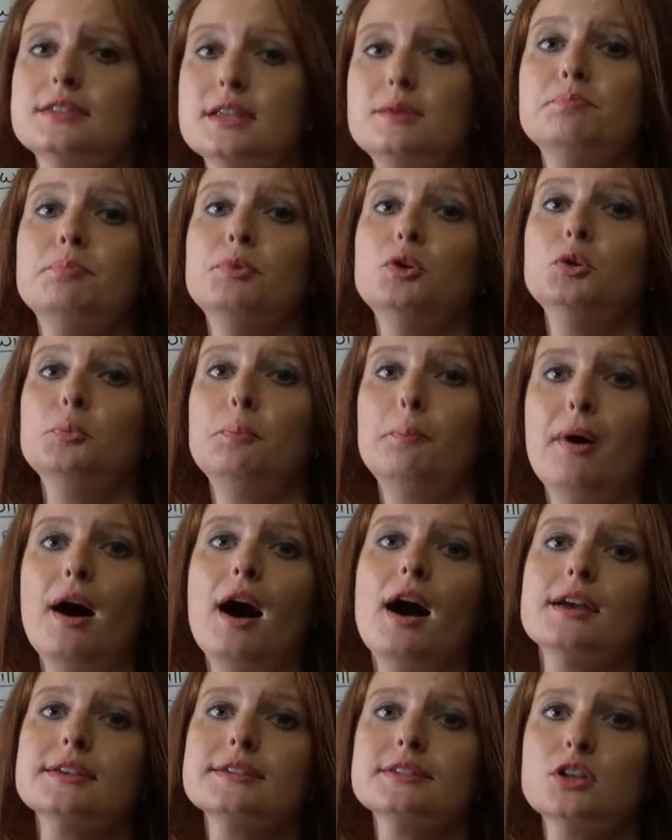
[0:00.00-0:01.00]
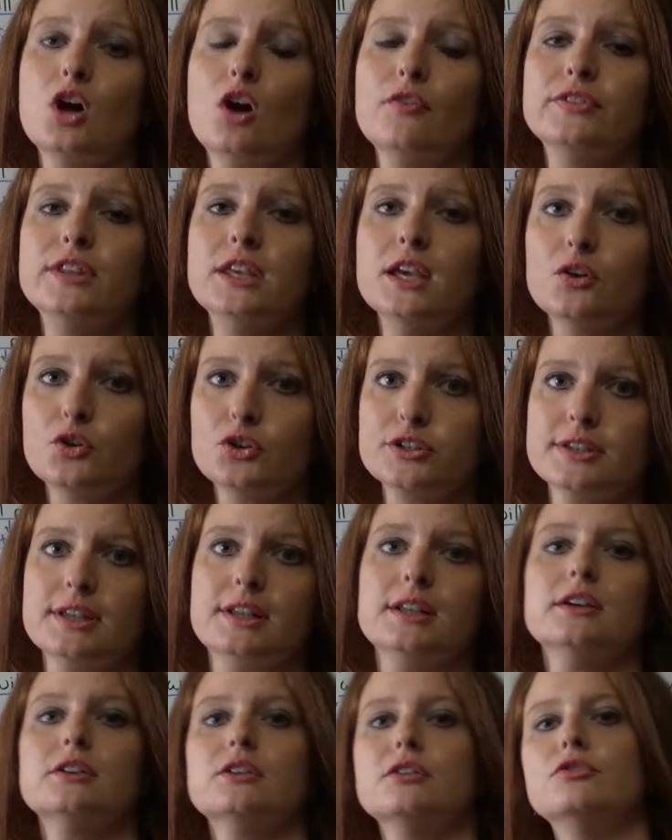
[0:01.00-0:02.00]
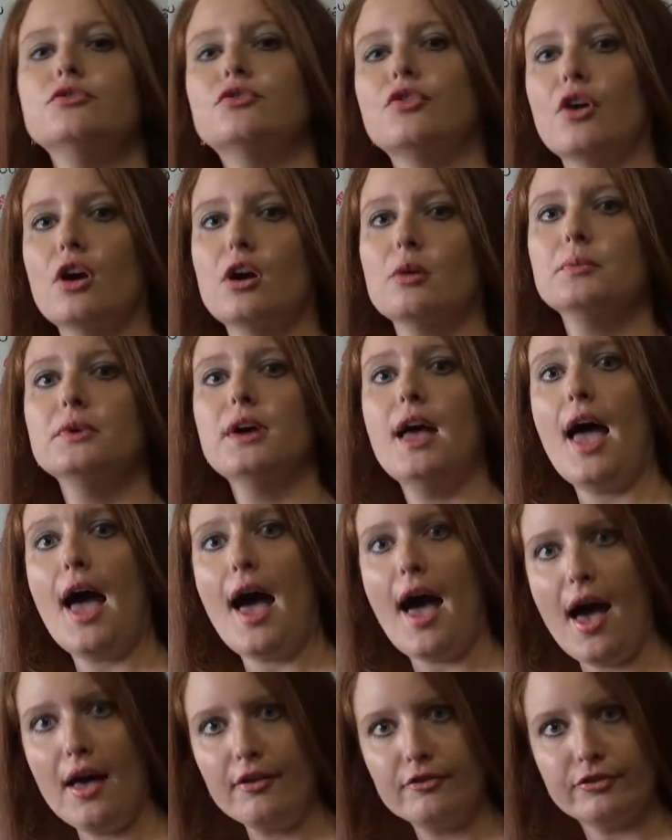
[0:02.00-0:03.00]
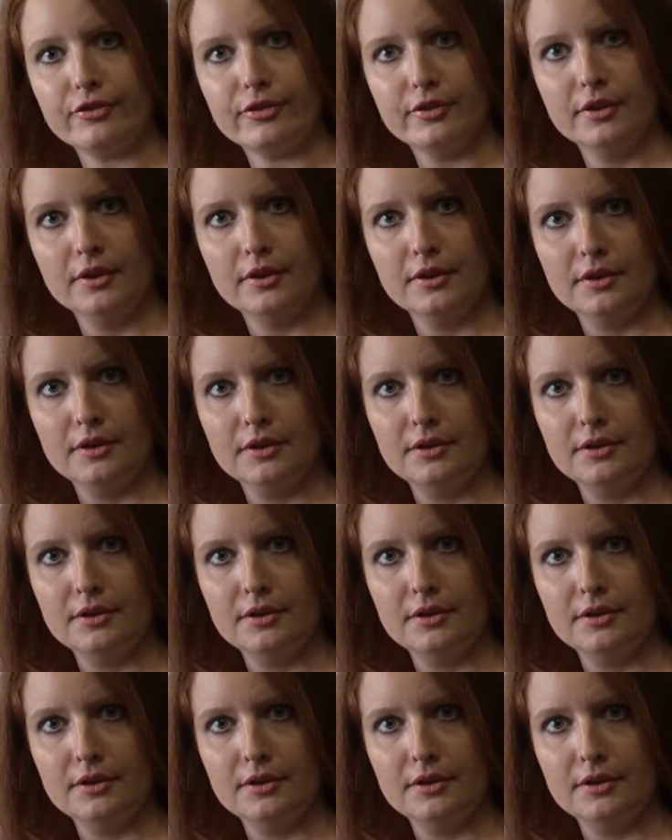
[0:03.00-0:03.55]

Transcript: simple past of the auxiliary verb have.